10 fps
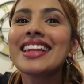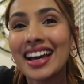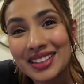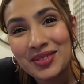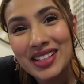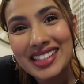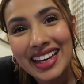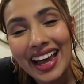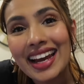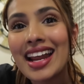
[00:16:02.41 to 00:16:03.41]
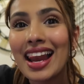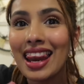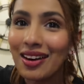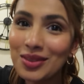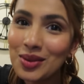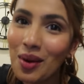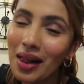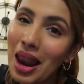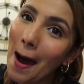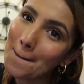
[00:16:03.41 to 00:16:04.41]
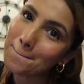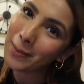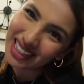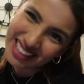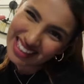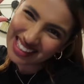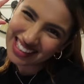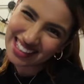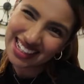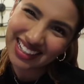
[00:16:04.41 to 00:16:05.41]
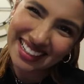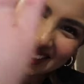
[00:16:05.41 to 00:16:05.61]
Thank you once again. Love you all. Bye.